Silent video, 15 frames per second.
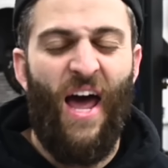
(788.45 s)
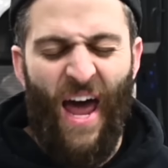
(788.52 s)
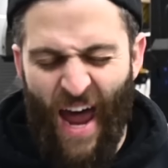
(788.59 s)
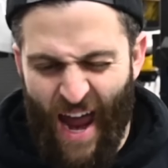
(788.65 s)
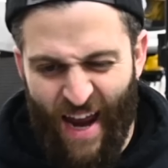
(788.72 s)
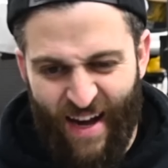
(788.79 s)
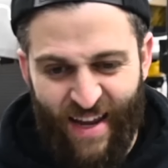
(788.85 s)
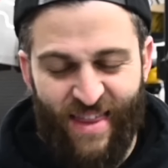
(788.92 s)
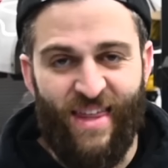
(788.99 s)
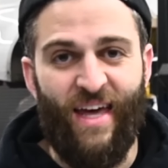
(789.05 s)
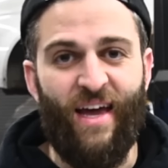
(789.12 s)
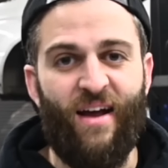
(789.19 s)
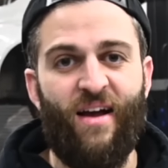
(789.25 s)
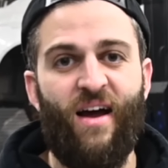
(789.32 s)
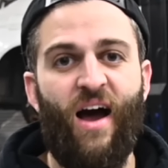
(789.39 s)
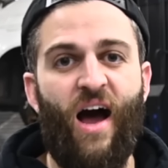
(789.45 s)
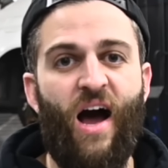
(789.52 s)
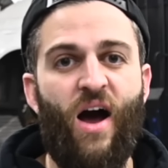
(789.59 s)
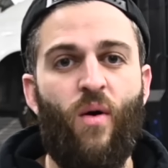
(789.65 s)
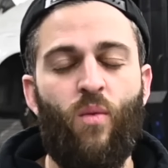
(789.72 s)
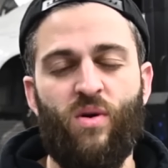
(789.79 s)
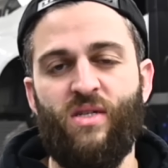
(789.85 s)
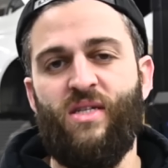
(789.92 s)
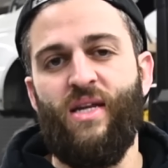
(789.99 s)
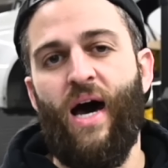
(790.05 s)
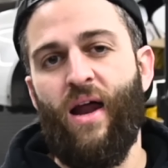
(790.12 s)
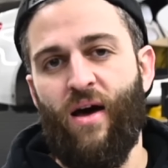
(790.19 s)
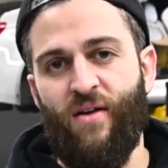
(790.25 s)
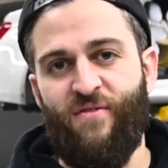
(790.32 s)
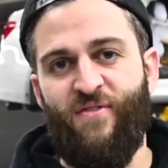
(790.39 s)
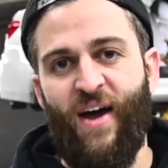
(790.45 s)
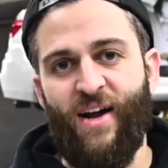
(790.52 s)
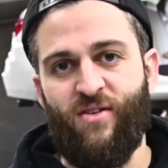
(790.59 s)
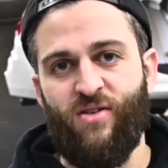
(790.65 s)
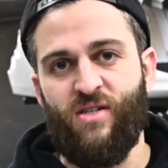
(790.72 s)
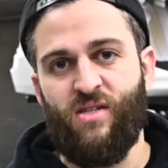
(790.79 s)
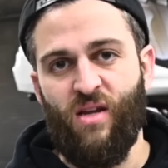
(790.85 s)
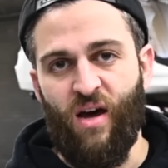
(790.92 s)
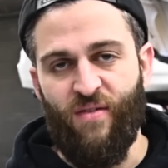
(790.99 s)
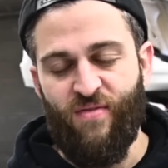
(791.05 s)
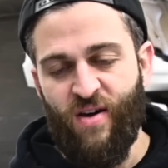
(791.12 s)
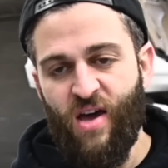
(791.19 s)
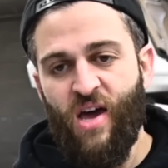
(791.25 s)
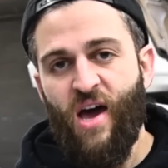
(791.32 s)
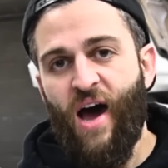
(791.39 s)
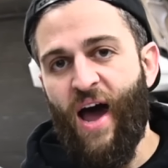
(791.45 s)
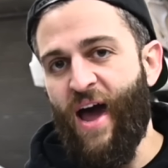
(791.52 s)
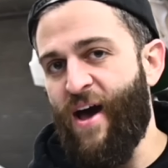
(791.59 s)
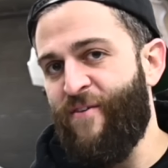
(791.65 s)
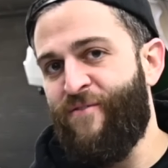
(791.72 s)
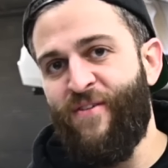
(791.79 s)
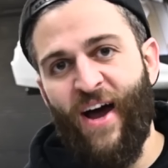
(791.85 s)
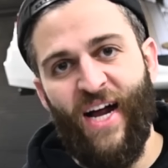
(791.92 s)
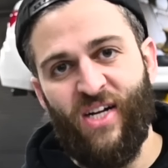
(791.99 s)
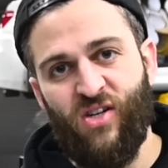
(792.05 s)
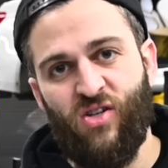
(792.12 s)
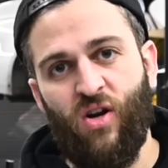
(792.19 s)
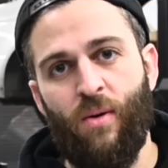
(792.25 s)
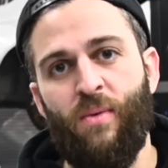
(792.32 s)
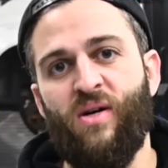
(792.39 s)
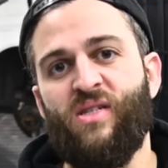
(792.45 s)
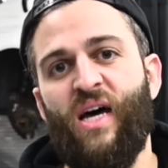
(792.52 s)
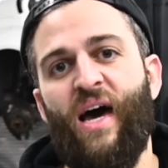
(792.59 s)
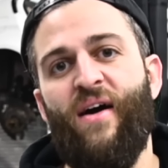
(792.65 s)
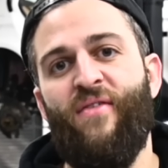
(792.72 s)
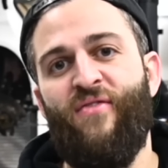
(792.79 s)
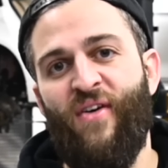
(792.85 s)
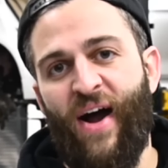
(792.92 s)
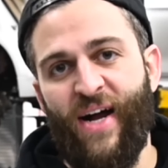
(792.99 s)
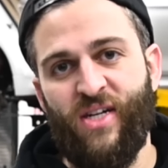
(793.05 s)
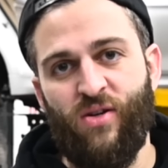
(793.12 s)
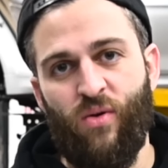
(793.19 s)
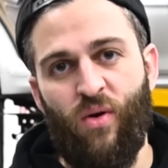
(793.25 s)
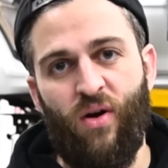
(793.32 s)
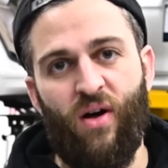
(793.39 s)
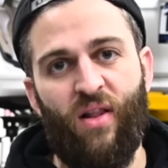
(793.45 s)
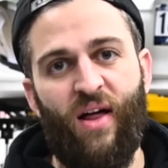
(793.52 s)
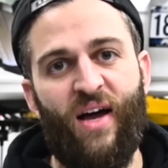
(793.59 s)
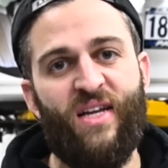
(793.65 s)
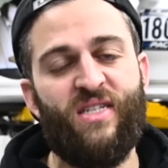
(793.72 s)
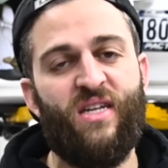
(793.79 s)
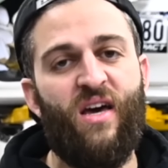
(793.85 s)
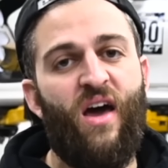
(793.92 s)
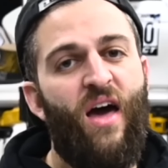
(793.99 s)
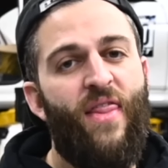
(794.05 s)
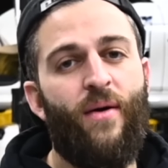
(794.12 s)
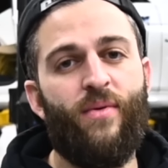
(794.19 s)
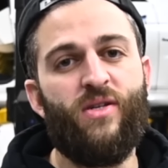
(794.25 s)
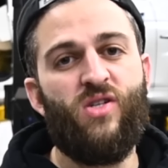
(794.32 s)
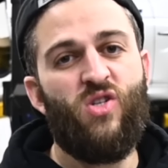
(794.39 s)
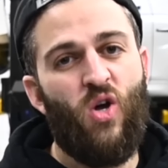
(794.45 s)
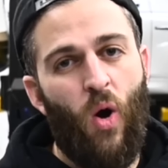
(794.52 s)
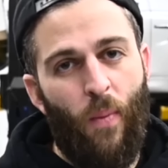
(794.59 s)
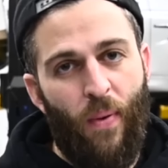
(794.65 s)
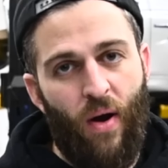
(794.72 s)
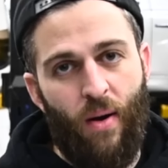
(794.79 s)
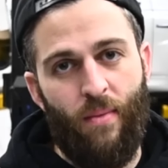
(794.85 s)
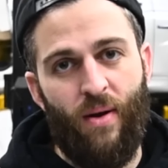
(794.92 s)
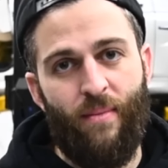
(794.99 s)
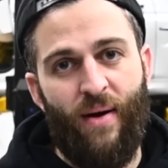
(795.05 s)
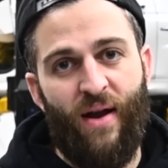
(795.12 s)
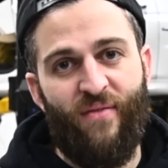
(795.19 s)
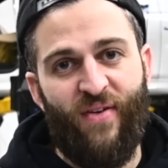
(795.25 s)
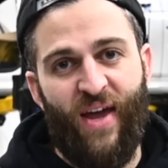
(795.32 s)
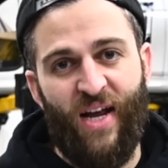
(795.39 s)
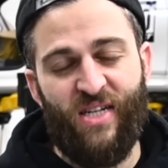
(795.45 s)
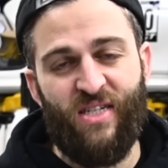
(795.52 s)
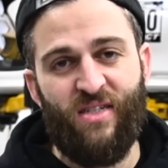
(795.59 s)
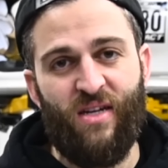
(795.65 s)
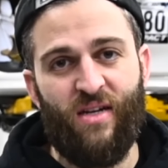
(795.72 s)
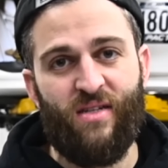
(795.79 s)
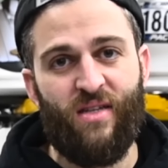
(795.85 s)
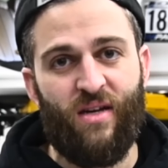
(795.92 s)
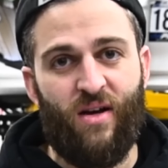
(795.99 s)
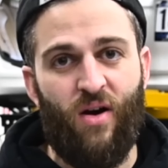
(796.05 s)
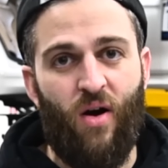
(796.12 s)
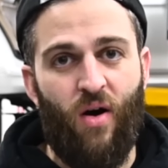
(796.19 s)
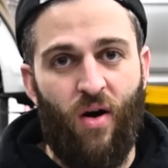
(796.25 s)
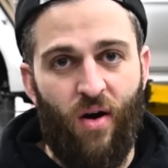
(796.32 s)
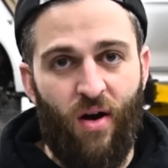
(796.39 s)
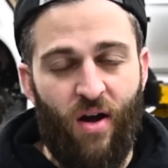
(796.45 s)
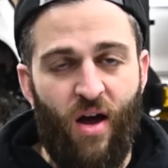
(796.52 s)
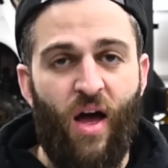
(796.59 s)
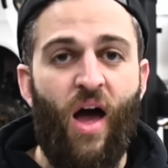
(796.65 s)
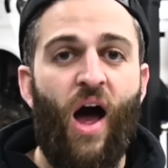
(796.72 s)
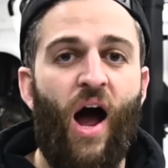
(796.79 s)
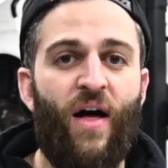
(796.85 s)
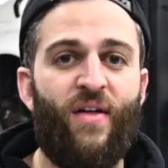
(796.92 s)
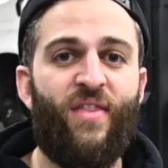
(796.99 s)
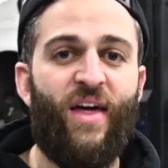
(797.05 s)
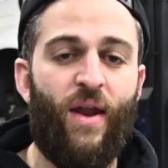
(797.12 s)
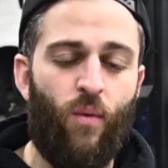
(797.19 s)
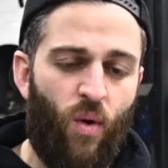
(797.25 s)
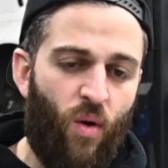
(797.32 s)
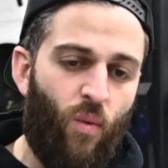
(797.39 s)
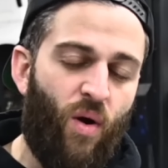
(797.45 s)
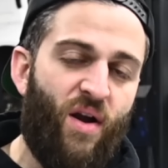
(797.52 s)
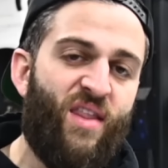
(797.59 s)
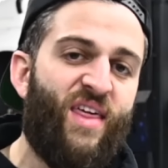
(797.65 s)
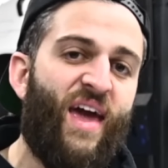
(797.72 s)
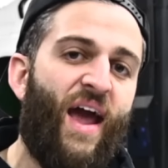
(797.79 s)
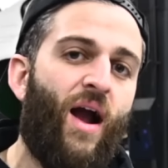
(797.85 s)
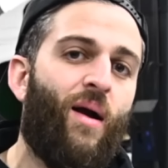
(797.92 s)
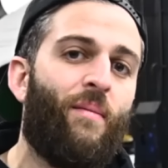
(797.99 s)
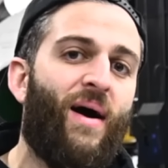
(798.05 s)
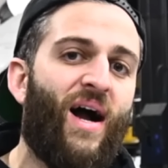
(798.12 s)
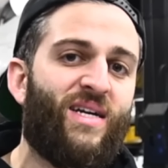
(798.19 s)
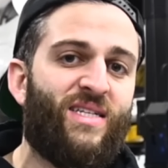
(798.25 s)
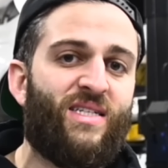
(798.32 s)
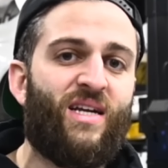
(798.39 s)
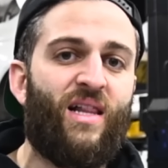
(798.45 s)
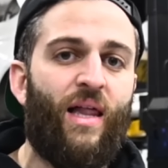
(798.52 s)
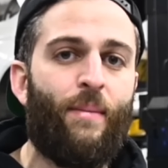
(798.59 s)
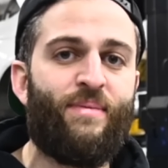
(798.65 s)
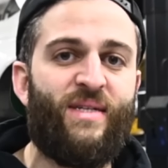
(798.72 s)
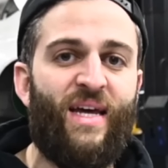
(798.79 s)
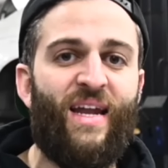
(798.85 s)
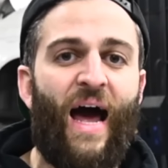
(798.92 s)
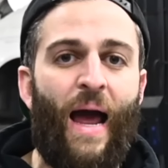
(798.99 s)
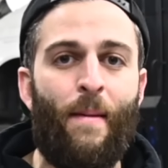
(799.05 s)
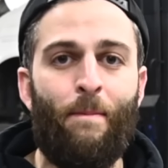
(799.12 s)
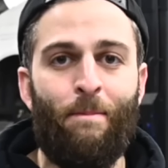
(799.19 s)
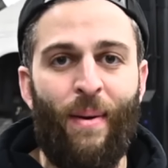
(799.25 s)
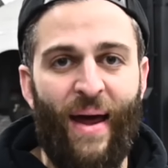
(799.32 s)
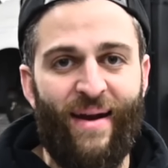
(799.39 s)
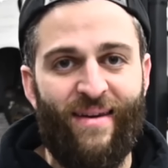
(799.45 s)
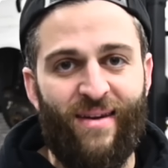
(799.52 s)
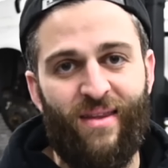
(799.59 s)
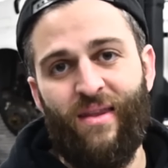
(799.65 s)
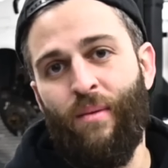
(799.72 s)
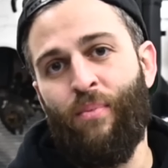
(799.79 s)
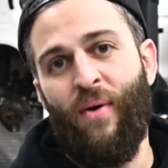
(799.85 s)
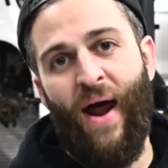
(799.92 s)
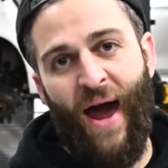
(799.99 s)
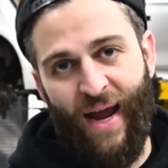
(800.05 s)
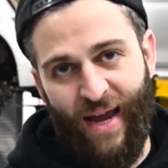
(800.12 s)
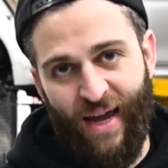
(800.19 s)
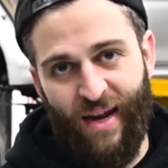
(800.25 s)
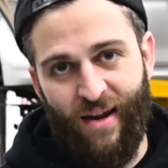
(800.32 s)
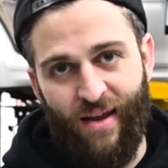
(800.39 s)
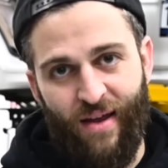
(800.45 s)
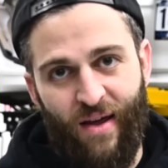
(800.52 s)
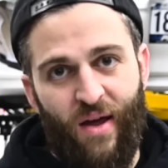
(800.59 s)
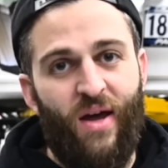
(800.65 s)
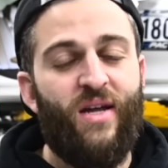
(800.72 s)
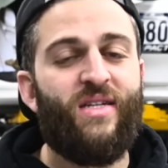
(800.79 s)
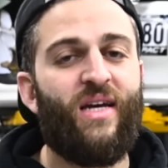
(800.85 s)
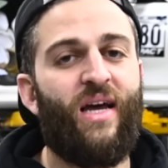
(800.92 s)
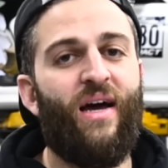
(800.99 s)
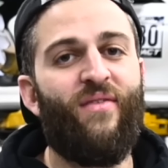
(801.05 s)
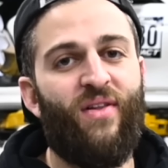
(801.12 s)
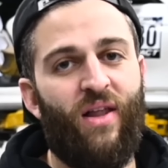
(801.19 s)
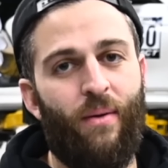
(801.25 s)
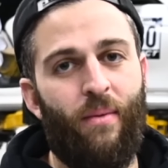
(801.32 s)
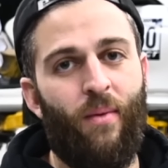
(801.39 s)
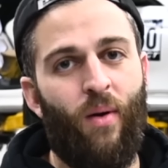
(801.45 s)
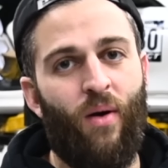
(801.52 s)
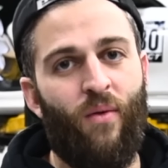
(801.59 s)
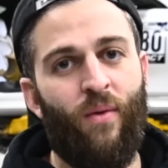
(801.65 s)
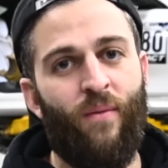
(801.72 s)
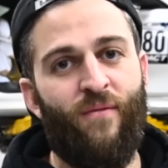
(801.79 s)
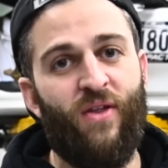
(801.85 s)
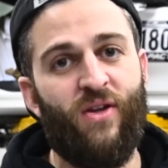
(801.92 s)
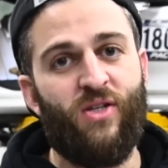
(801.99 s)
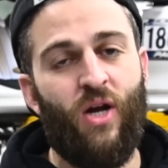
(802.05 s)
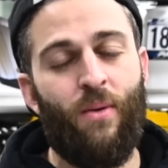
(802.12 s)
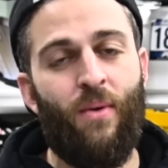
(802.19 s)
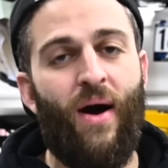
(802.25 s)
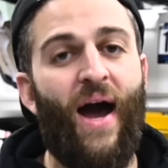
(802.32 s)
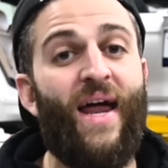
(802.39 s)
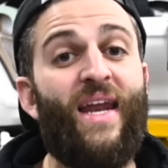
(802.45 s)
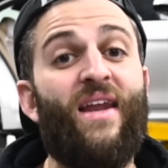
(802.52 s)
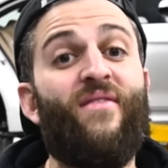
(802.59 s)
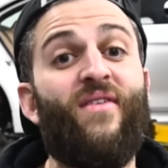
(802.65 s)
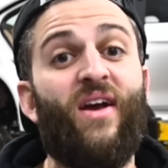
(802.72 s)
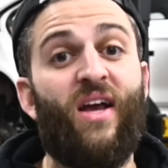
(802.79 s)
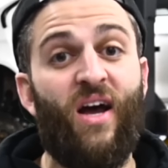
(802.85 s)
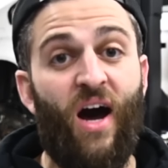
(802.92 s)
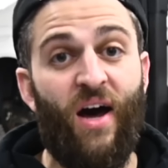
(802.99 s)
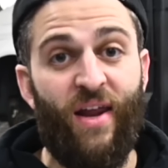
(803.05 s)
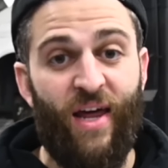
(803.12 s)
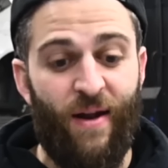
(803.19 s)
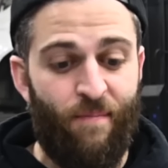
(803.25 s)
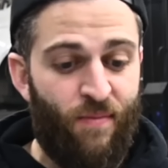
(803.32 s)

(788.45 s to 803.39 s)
anything was not on factory stuff. I have factory turbos, I have factory oil lines. There was no permanent modifications done to the car other than where one of the air boxes clips in, I bent the bracket to give a little bit more room for the turbo. I didn't even cut it.